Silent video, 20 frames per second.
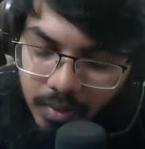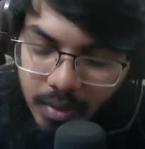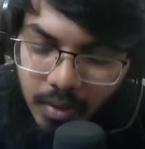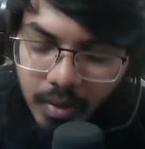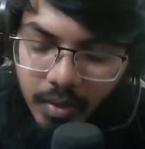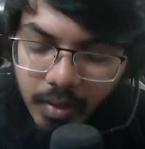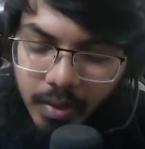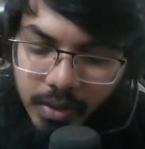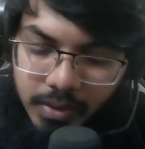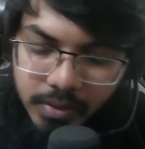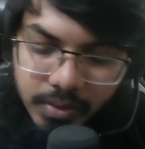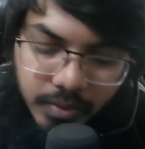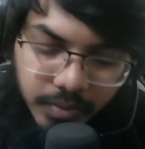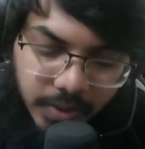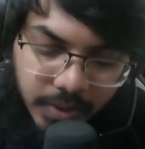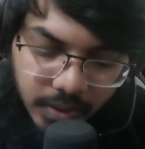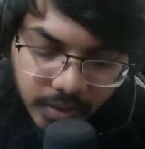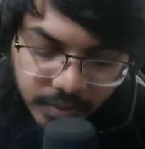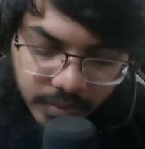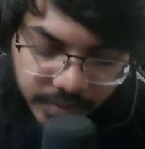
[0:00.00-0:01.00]
Okay, so we
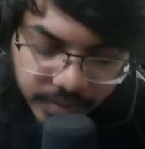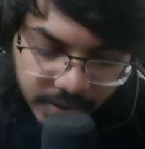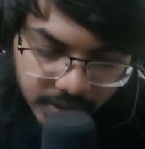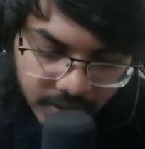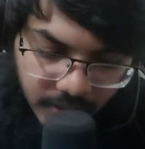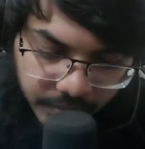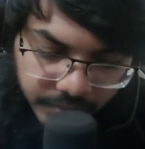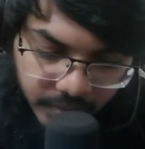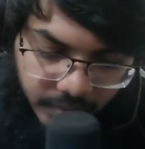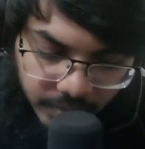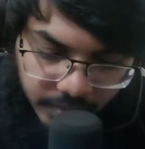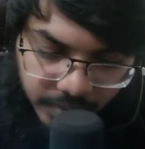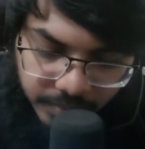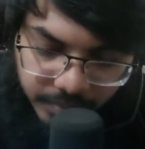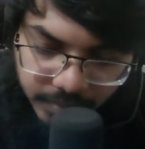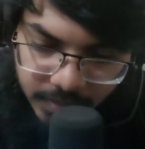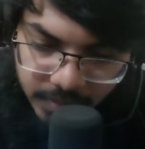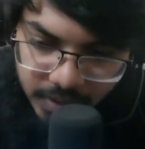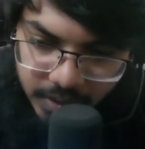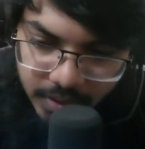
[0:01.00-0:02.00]
need to fix that
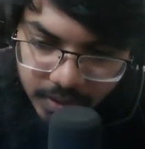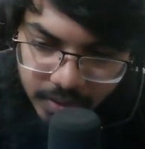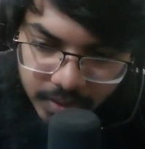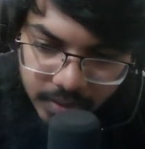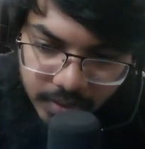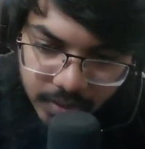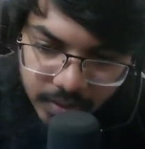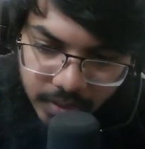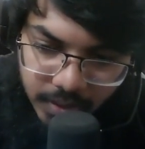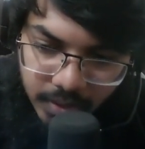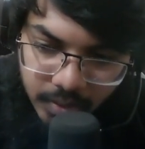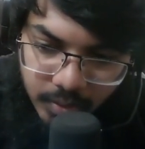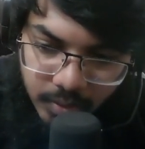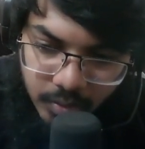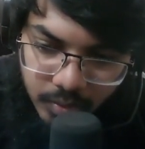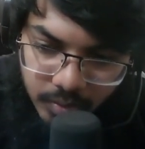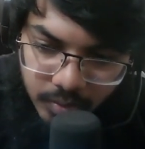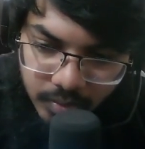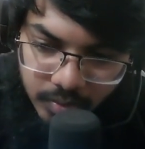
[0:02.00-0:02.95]
problem. The new.